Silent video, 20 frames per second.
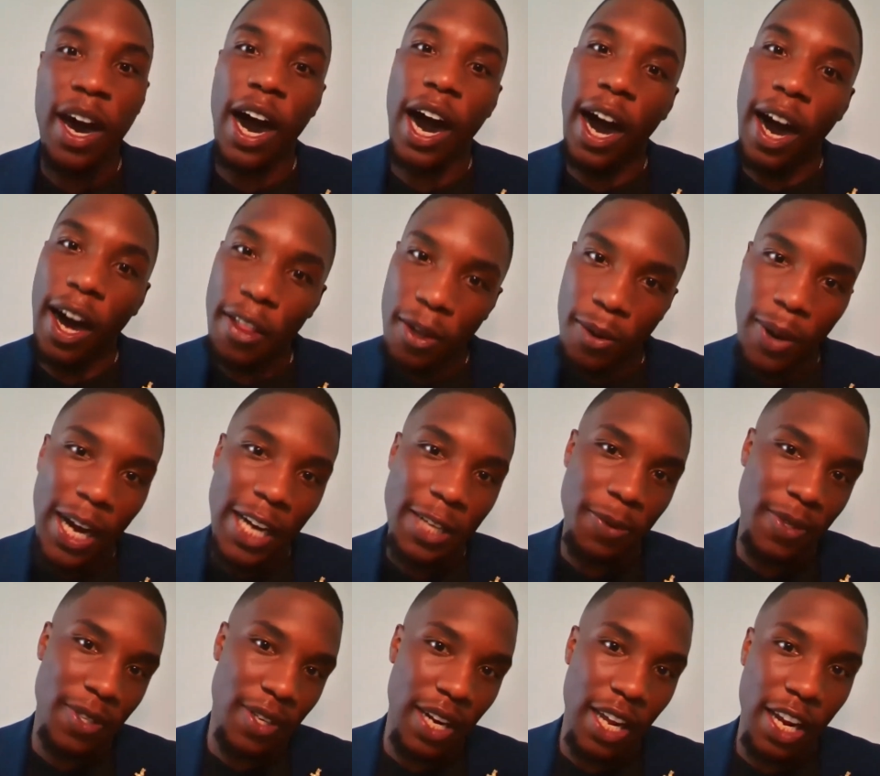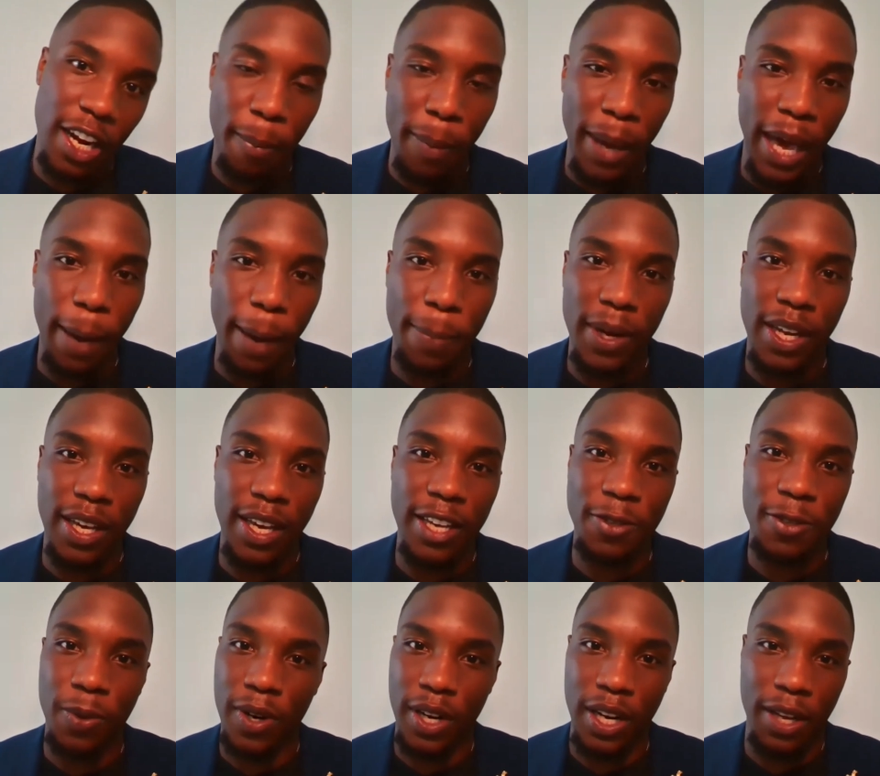Otherwise, what's going to end up happening is
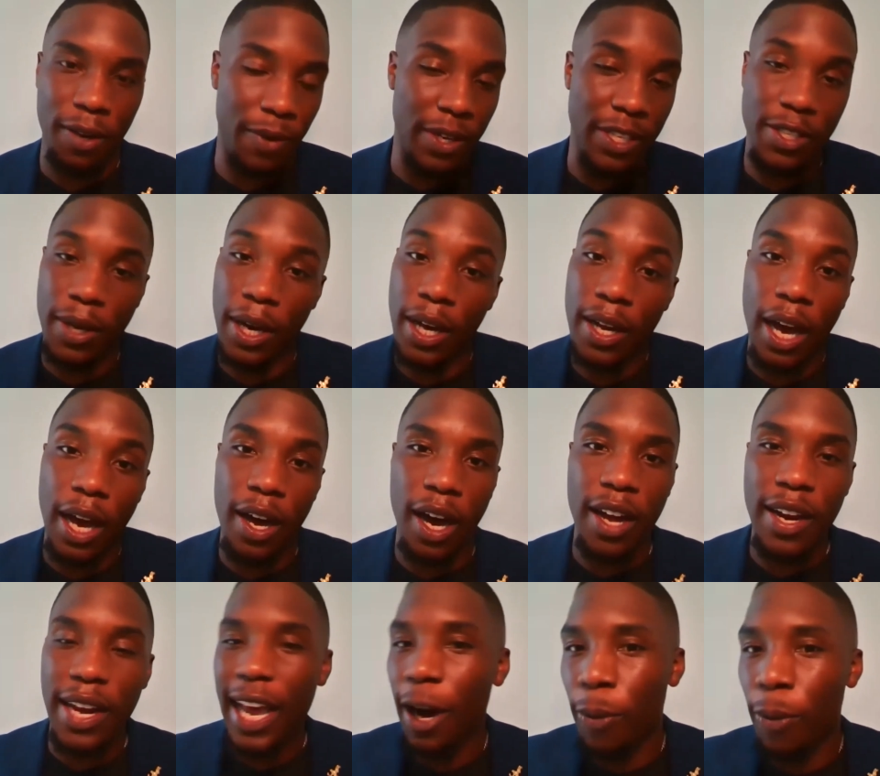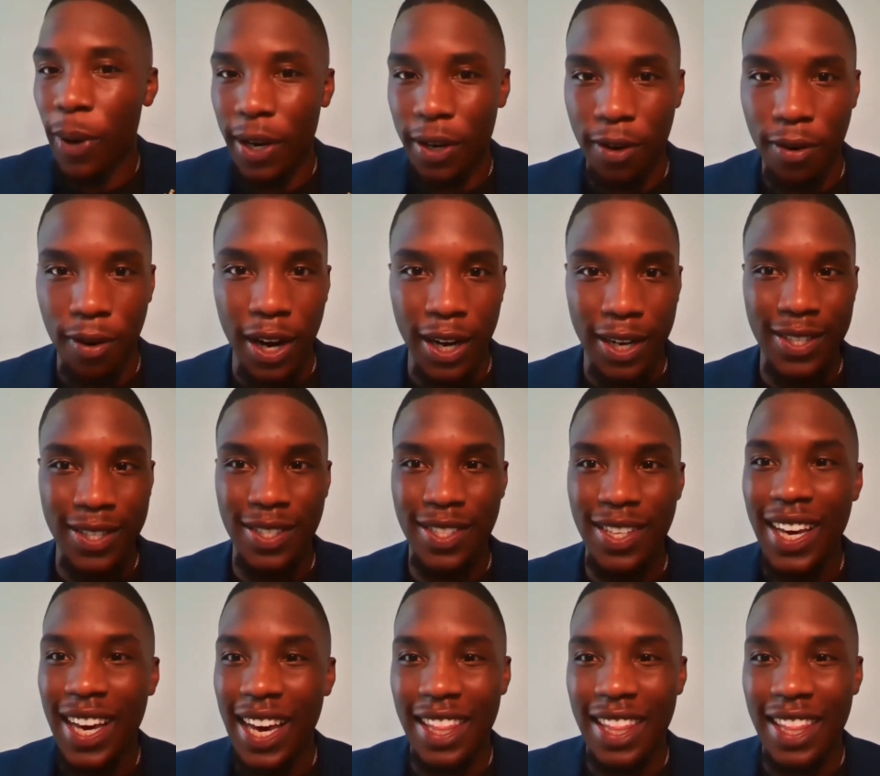we're going to reach a now what crux.